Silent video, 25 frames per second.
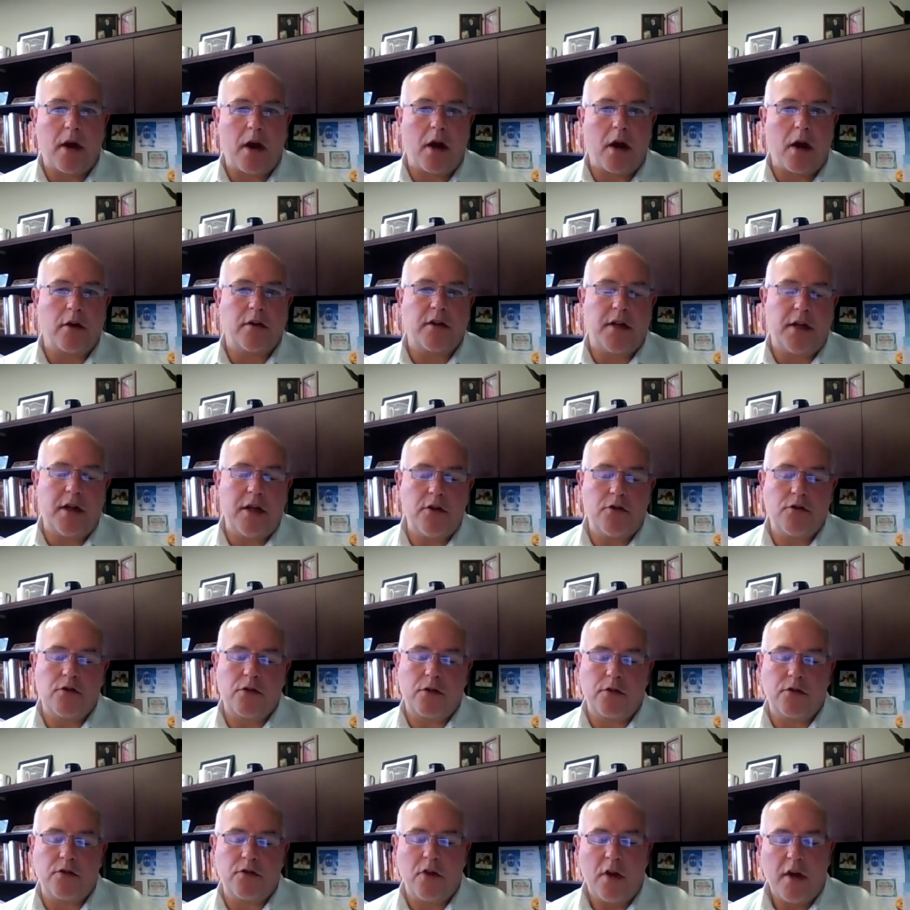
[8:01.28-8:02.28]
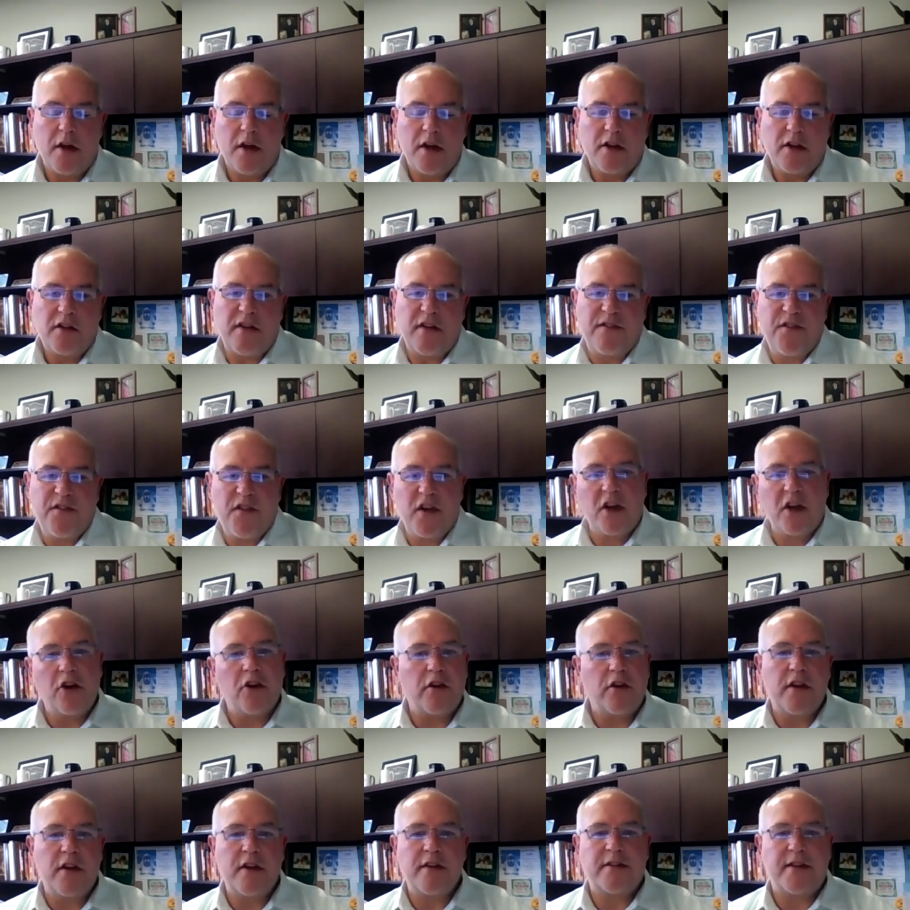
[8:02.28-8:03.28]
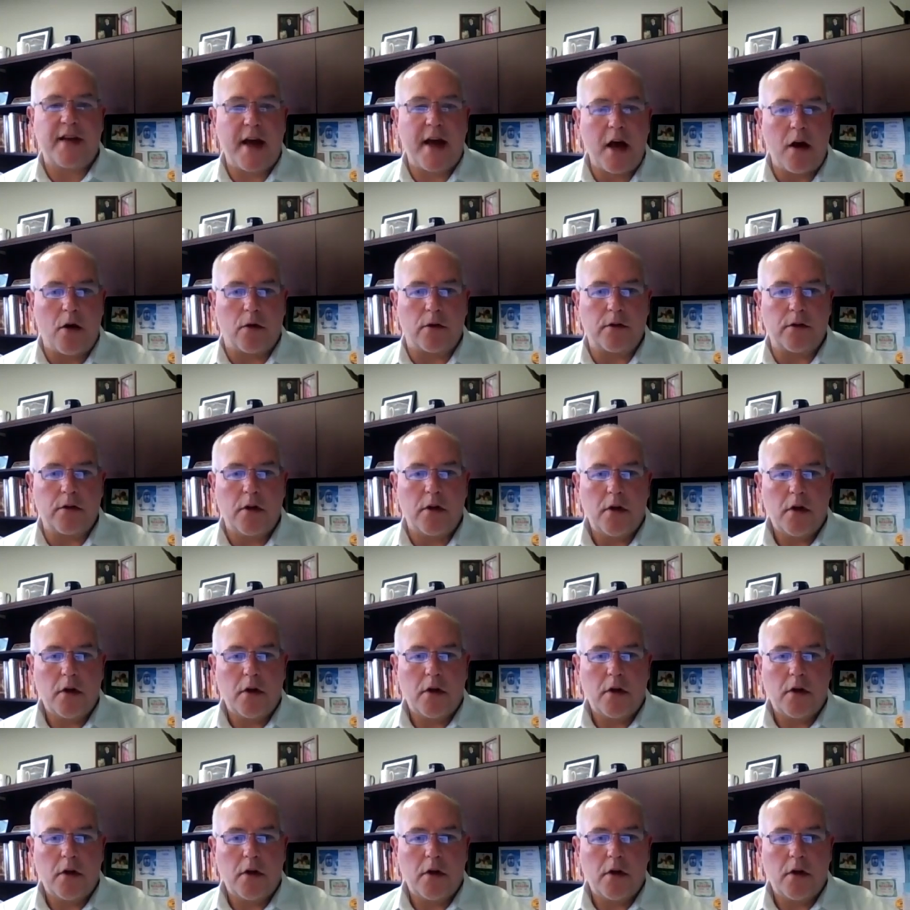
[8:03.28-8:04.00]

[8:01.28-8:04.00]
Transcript: our teachers to figure this out.